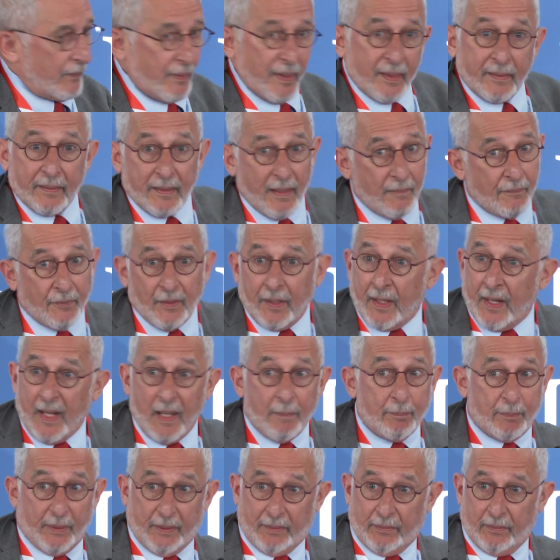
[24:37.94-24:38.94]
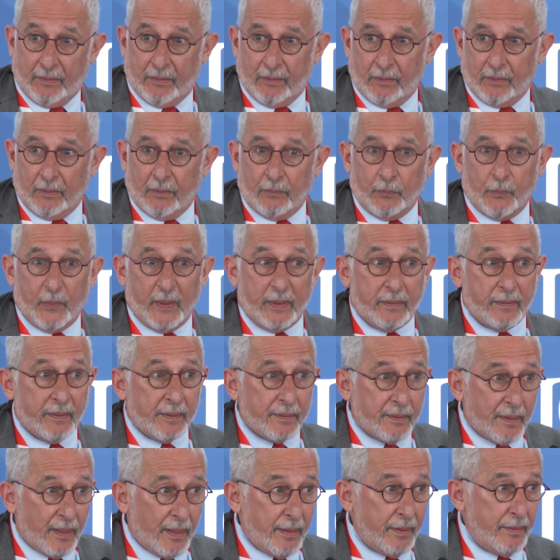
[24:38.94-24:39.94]
It never happened. We
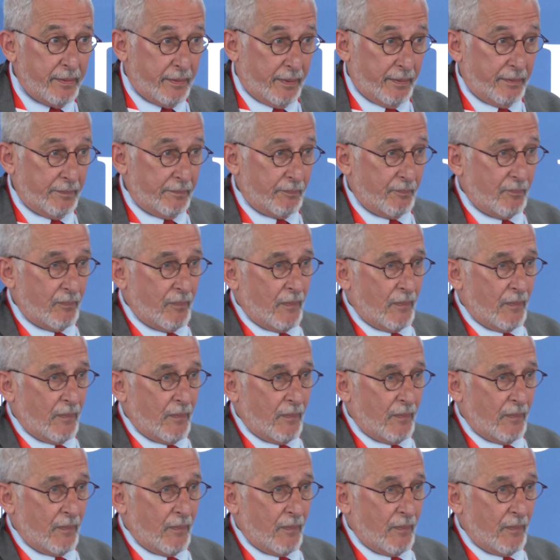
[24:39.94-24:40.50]
denied it.